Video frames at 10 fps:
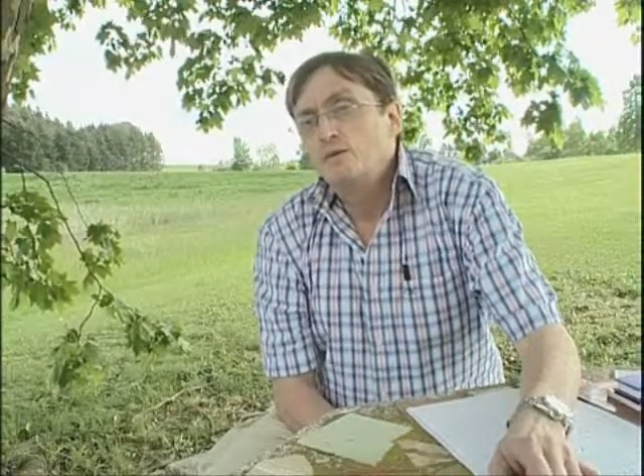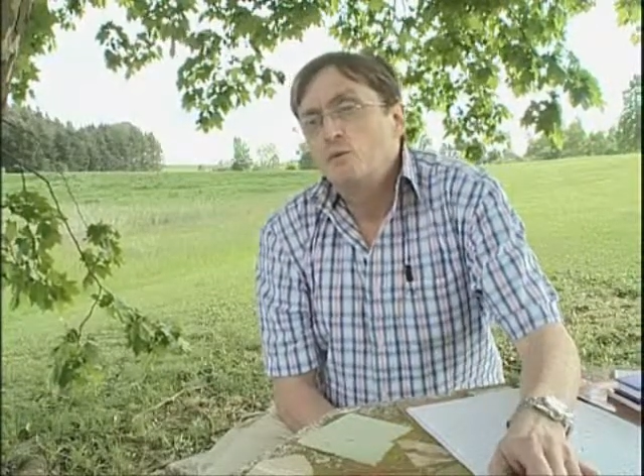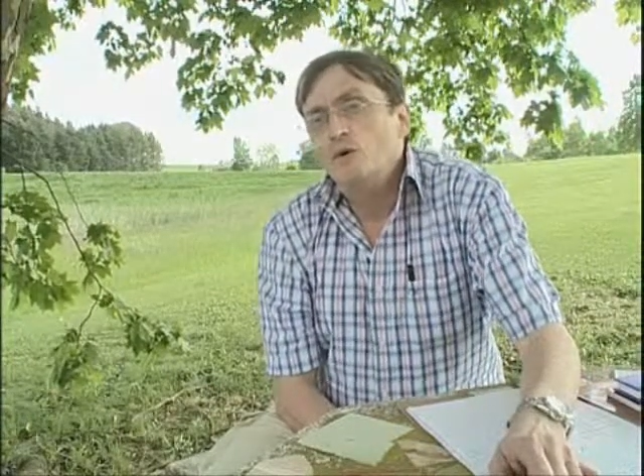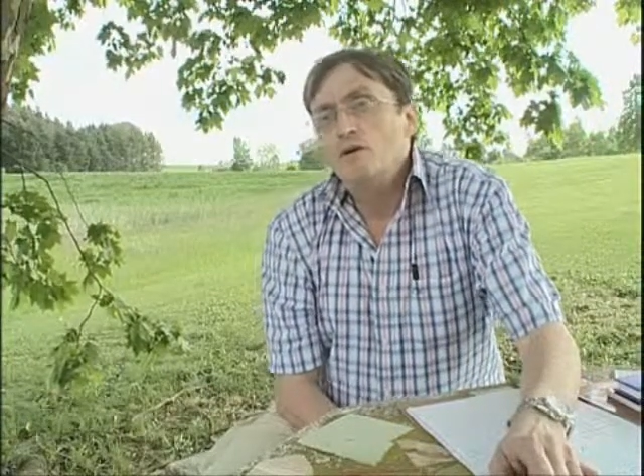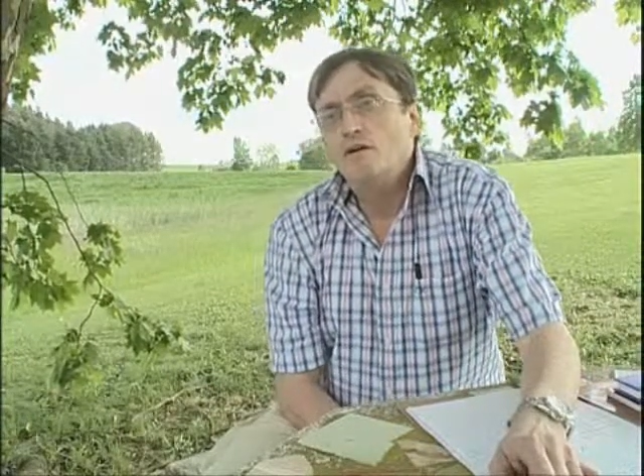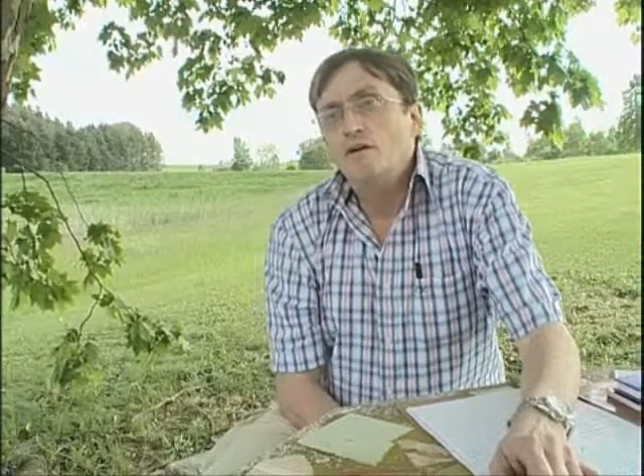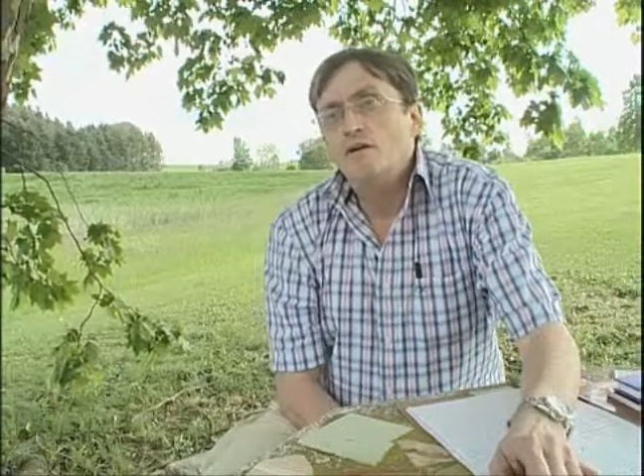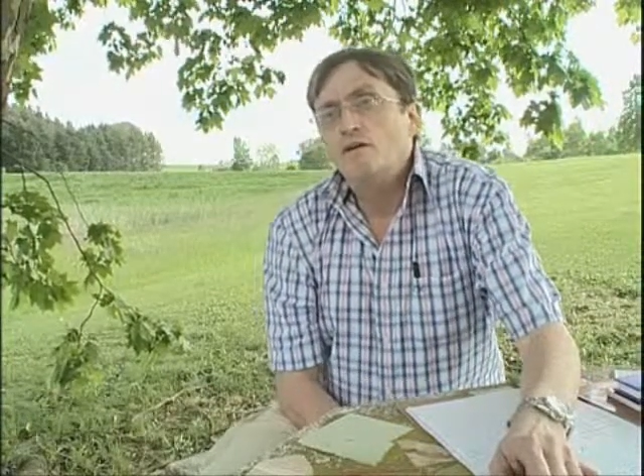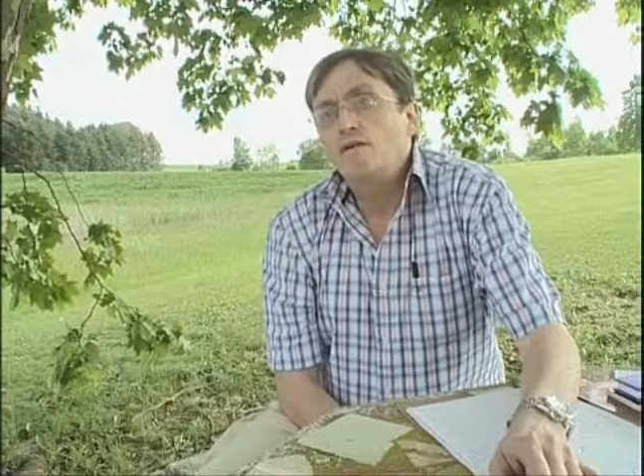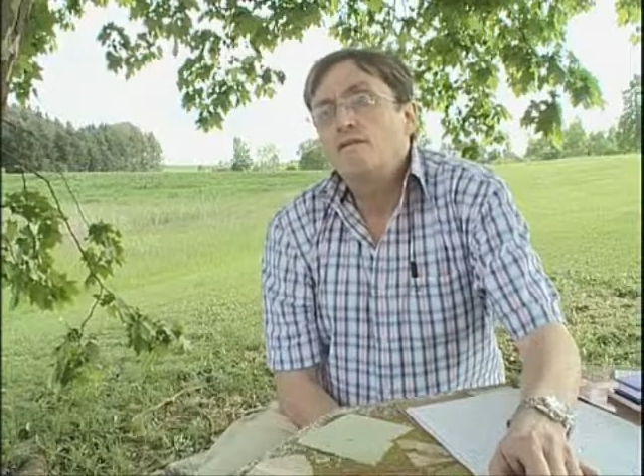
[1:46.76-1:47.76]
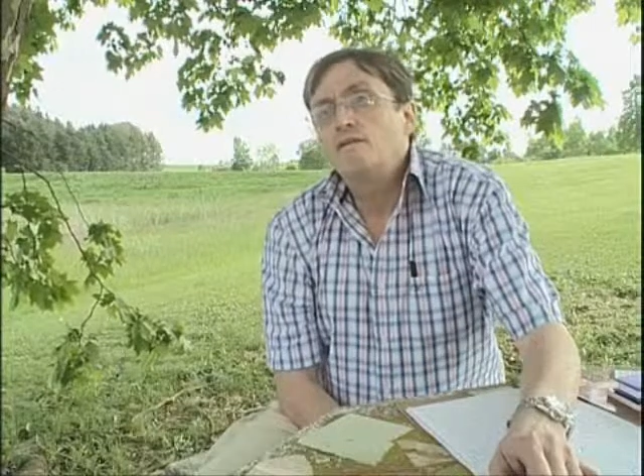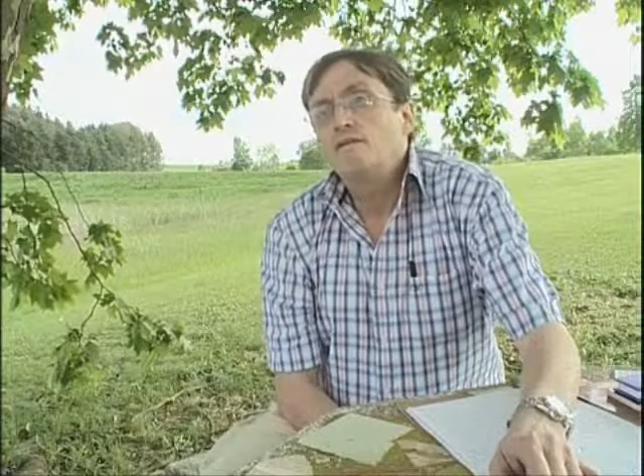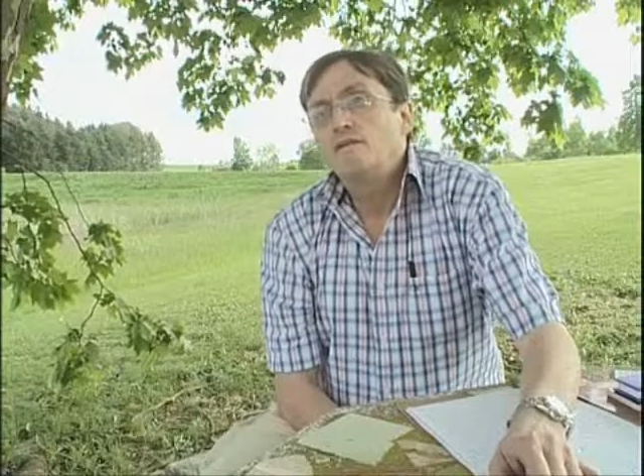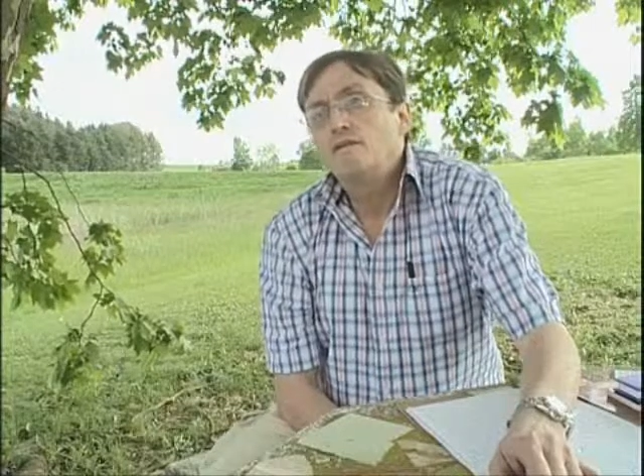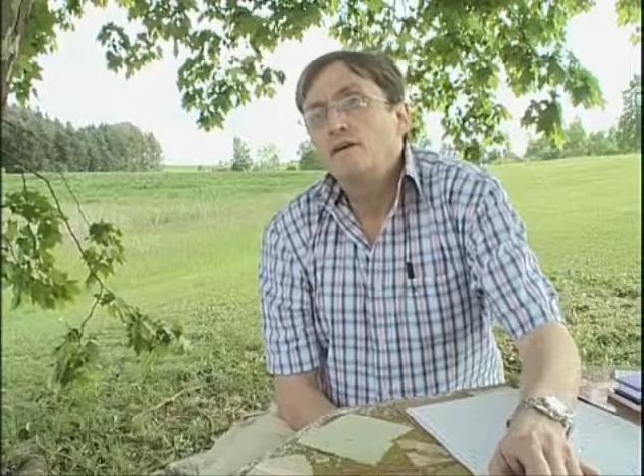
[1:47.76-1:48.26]
we are
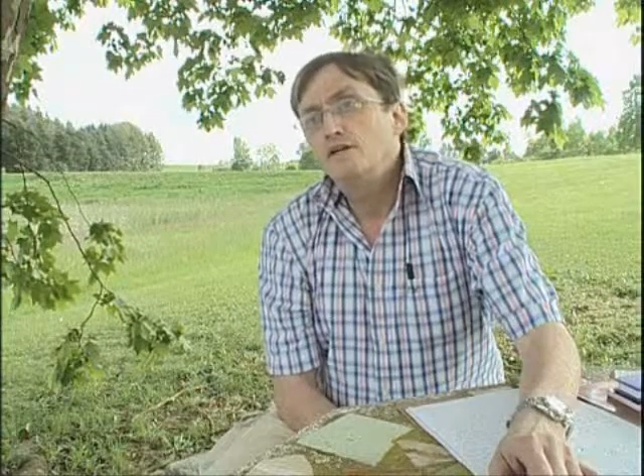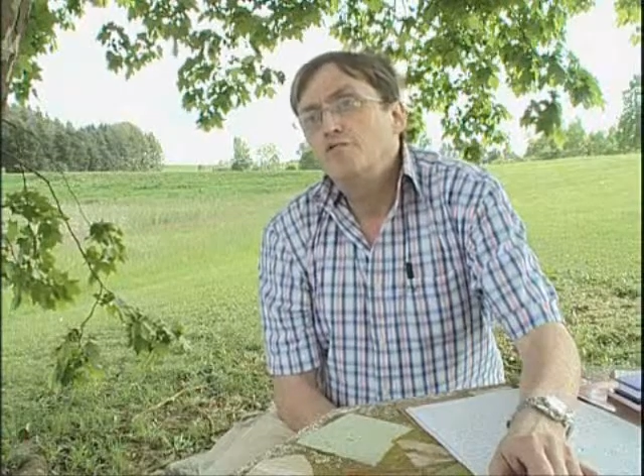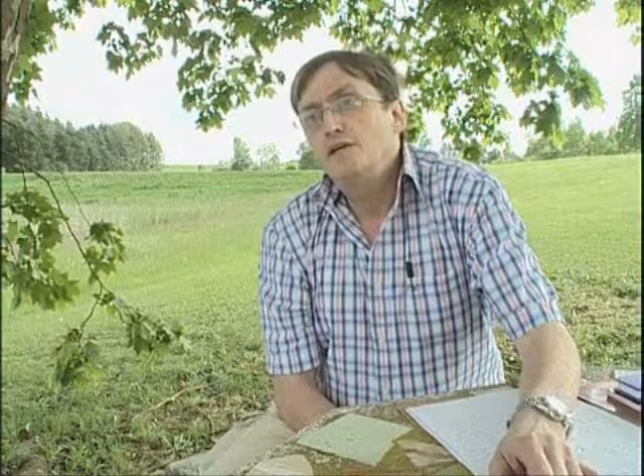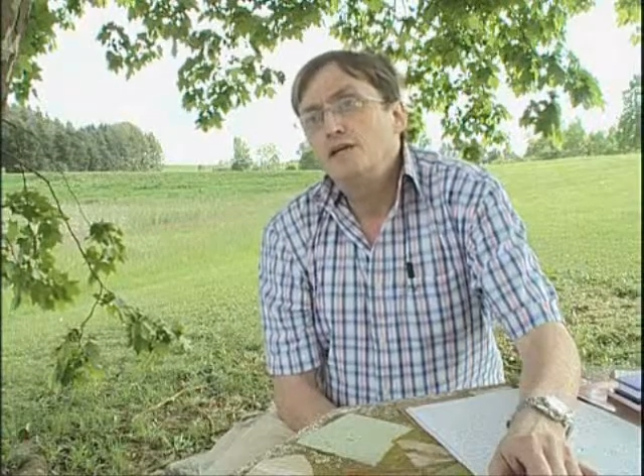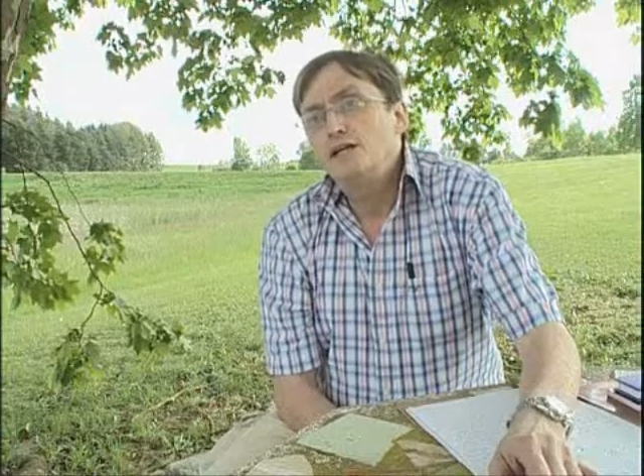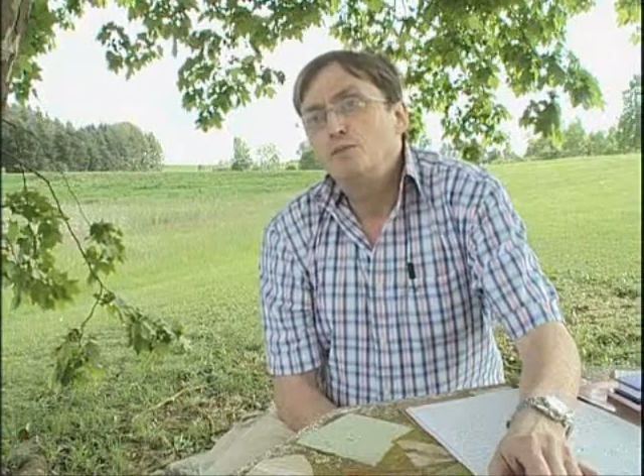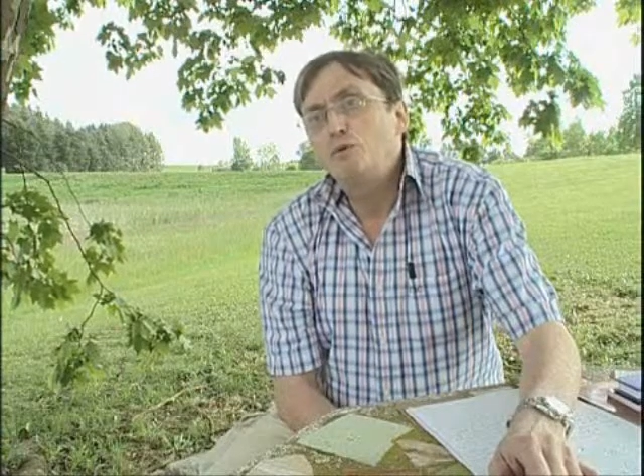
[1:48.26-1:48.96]
infinitely